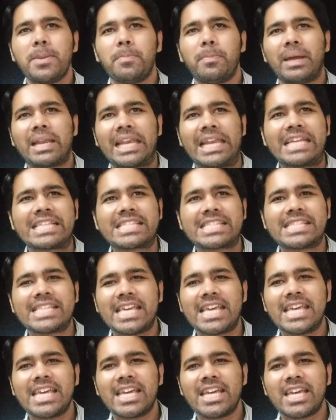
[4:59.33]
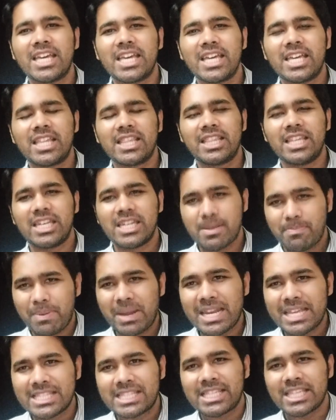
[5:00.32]
But let's say the
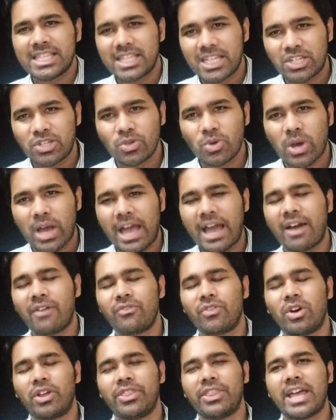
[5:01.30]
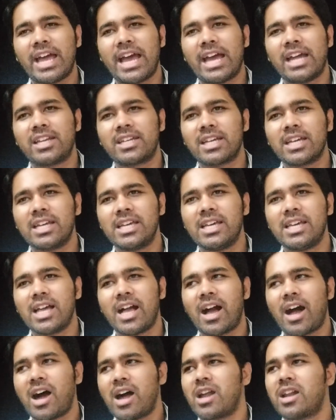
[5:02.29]
dependency that you have on that
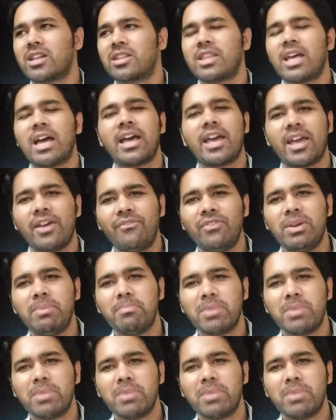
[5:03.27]
are the heavy